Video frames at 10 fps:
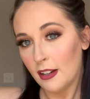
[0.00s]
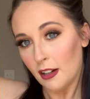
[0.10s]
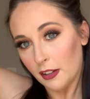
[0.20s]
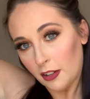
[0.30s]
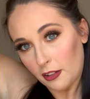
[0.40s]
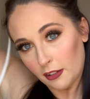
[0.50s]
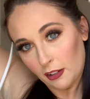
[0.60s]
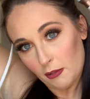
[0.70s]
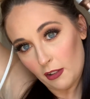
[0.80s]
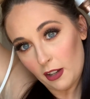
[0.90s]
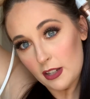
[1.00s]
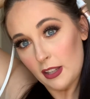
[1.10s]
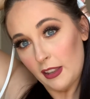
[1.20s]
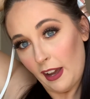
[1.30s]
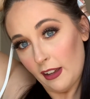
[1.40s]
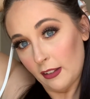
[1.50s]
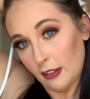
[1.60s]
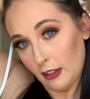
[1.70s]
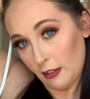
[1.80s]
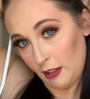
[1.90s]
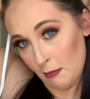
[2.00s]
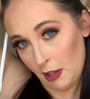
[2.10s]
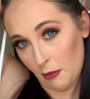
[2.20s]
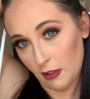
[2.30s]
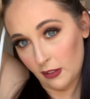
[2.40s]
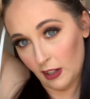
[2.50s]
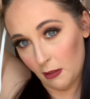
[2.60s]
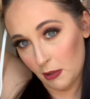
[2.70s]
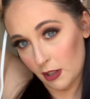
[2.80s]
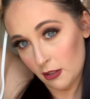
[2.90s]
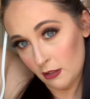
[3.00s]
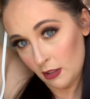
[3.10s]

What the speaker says: on the curling wand, and that is literally my worst nightmare.